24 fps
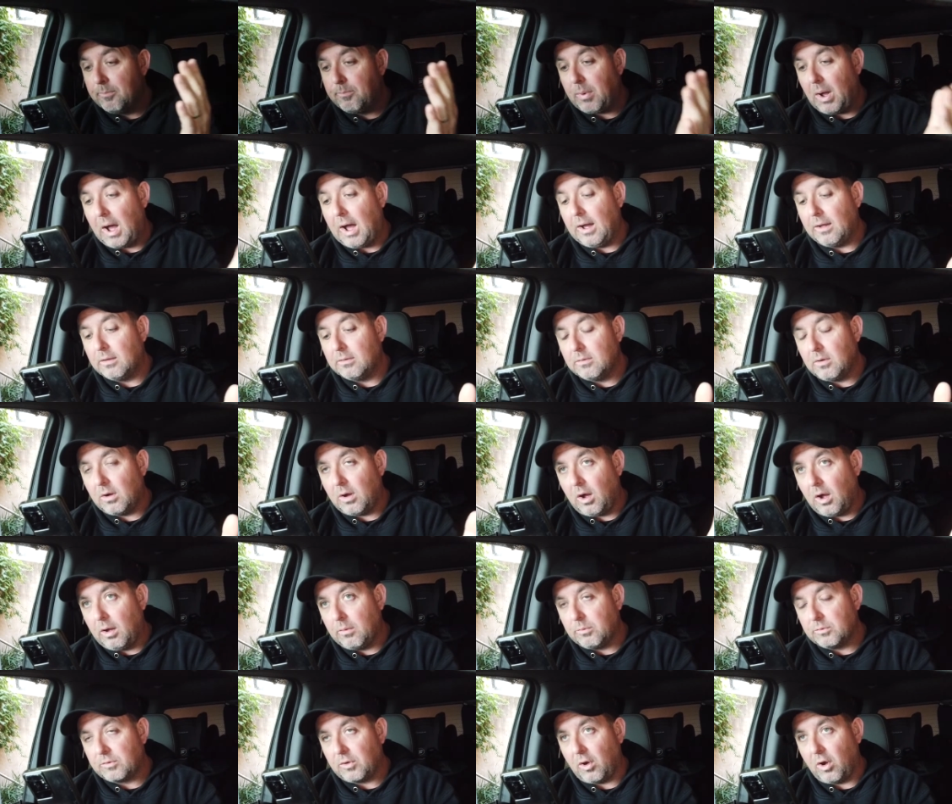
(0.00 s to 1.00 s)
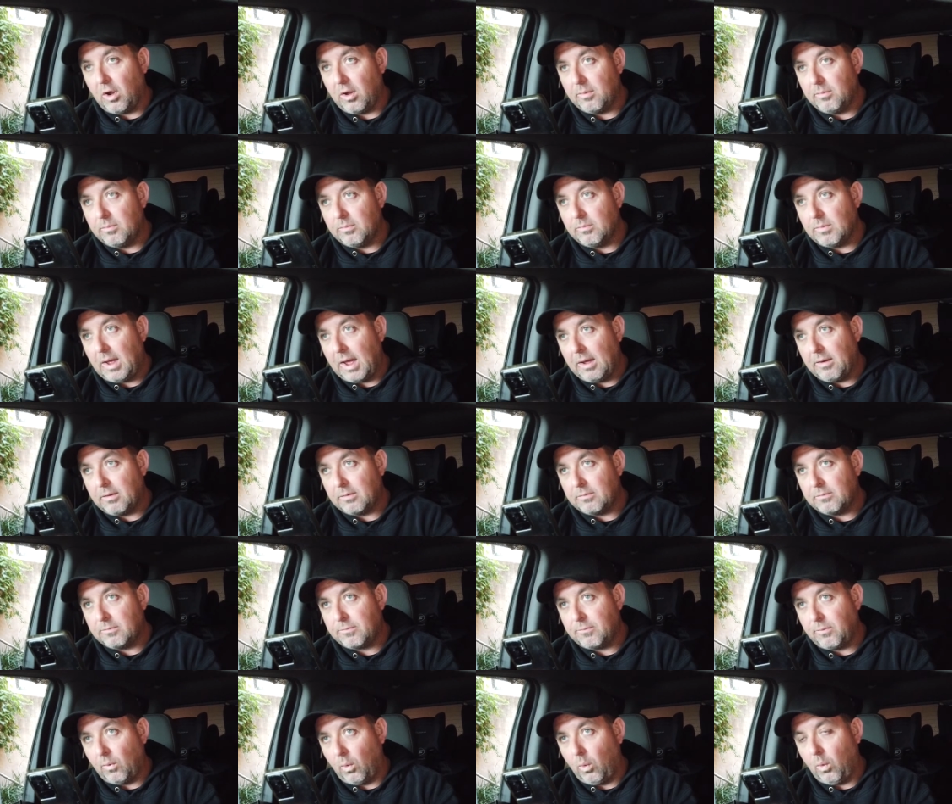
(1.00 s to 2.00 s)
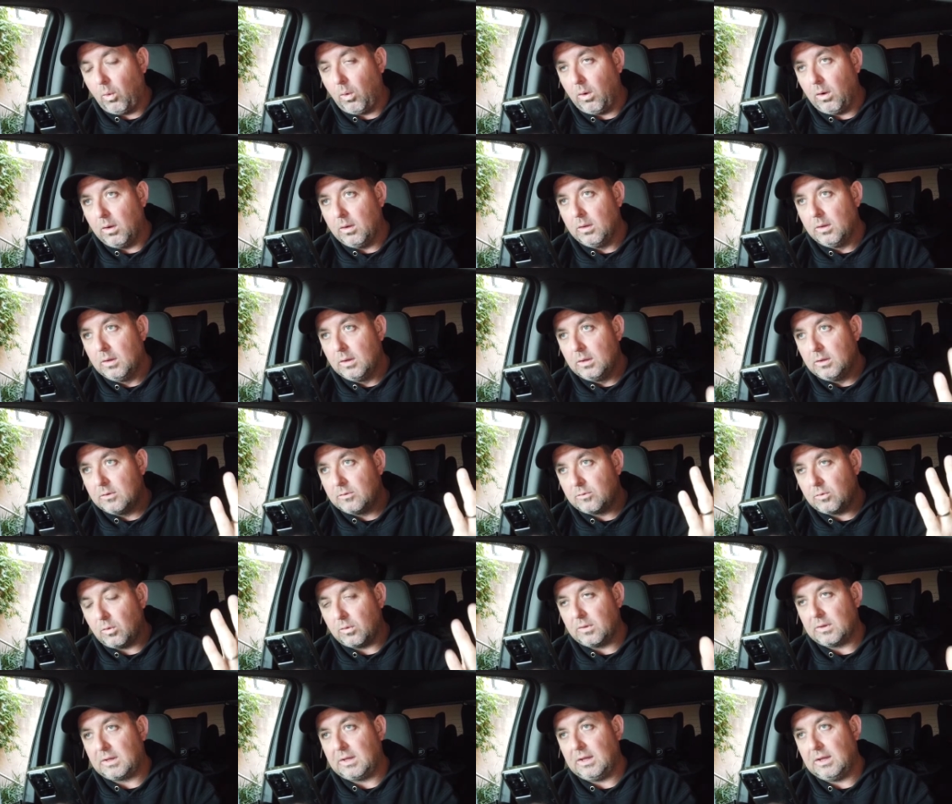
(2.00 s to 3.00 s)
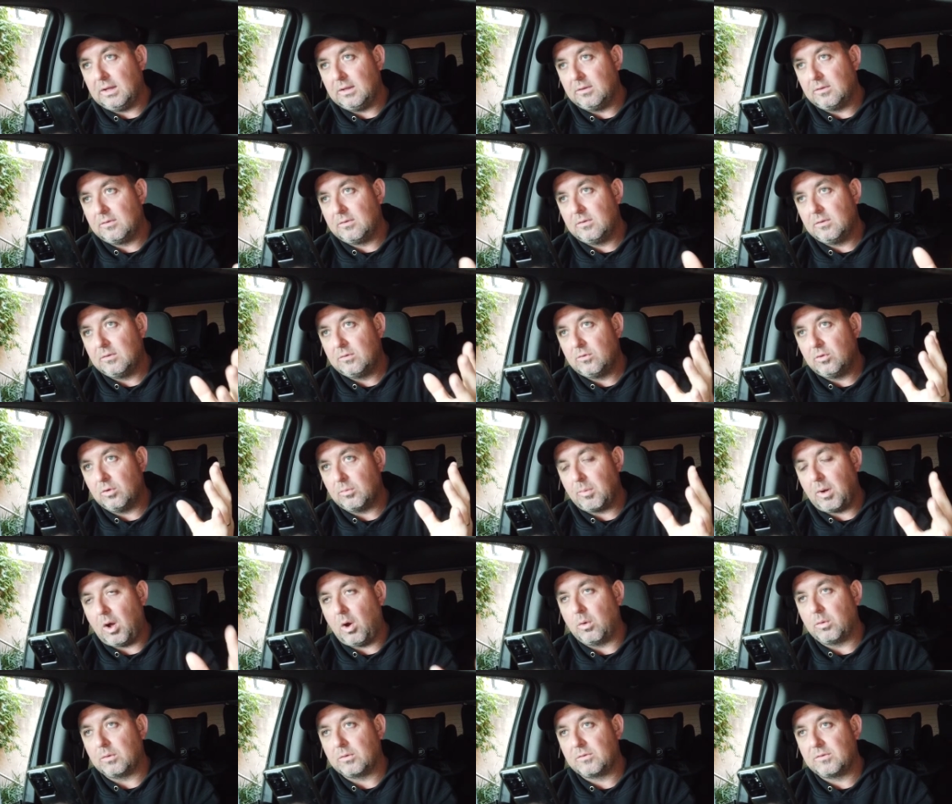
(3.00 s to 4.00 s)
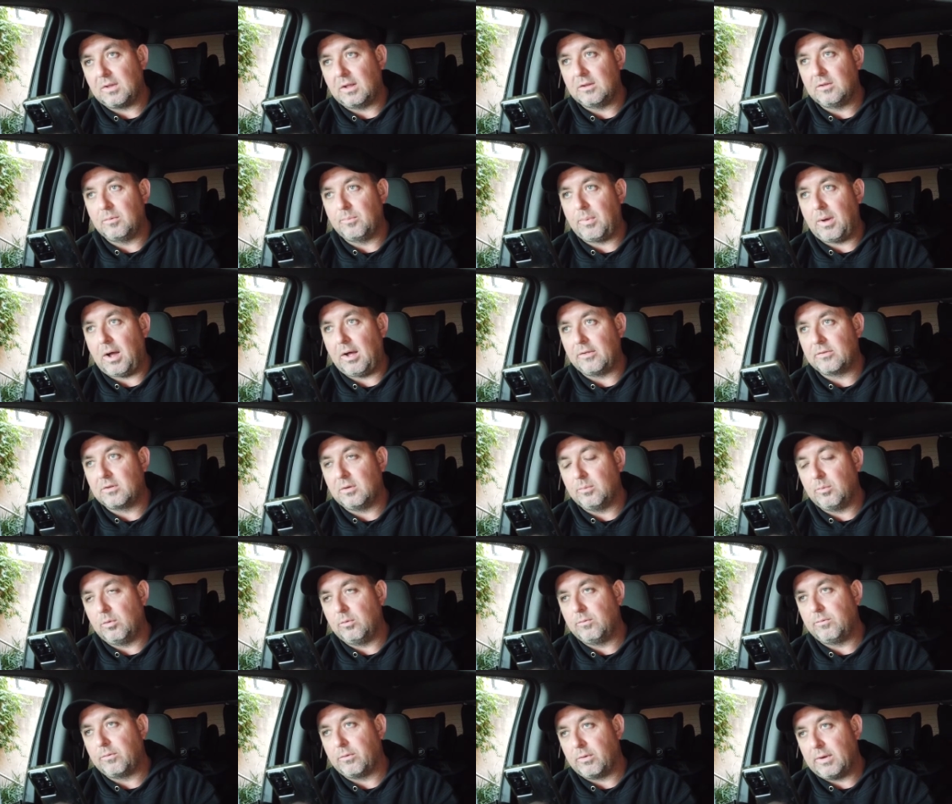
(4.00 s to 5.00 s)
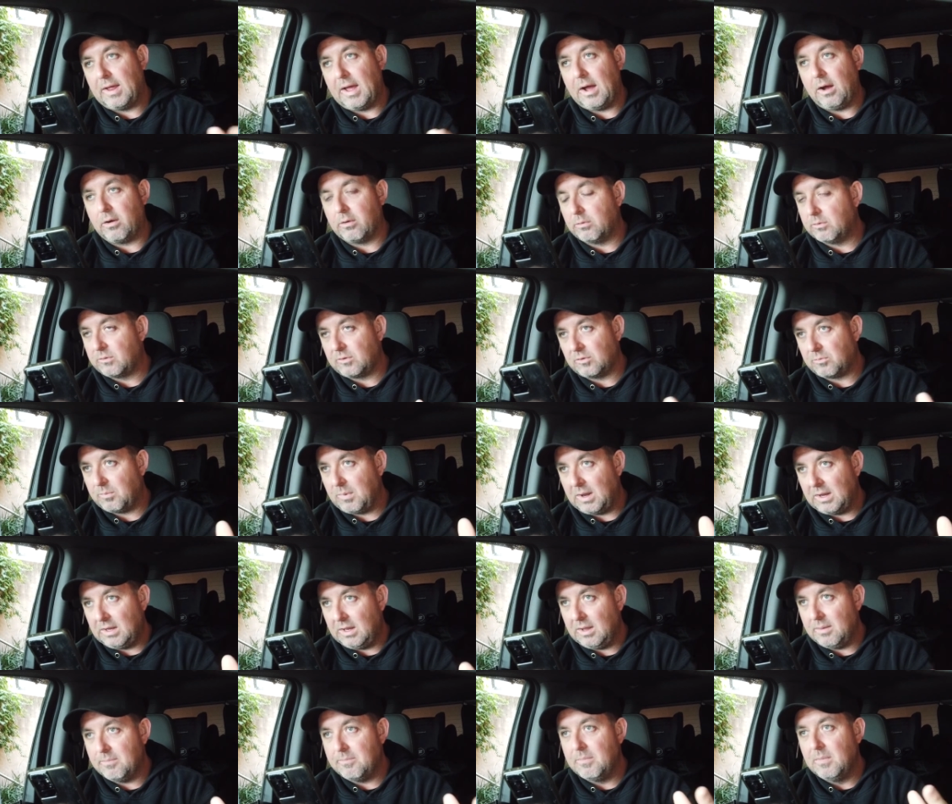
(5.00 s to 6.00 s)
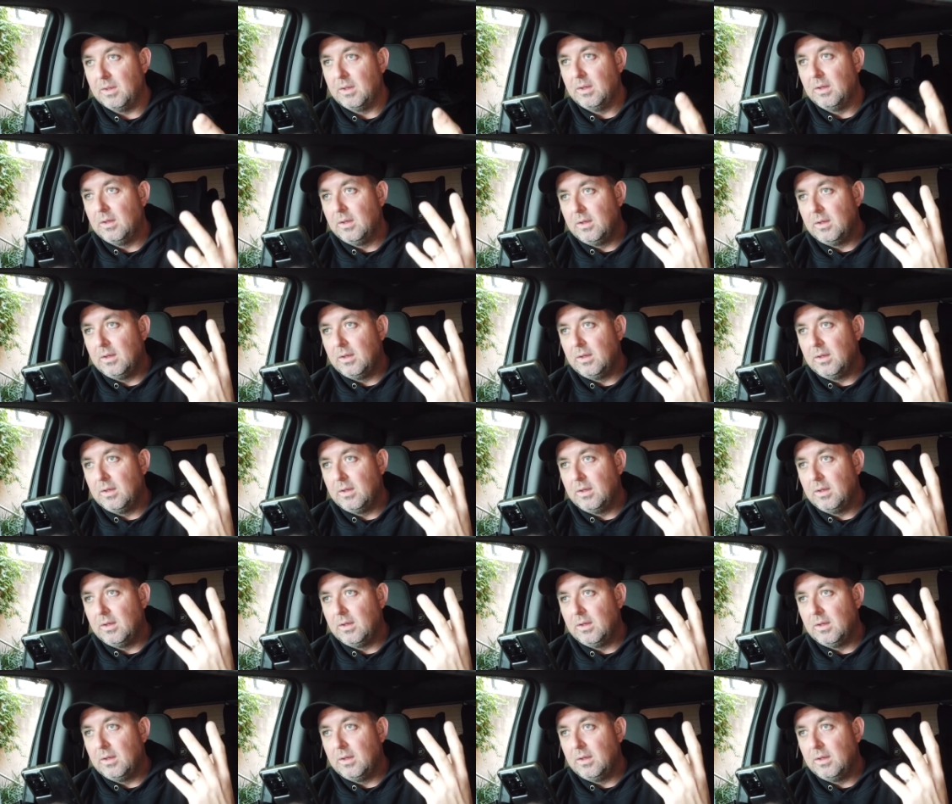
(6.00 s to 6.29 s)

But I was home at four, saw the kids, took my oldest son to basketball for an hour. It was just me and him.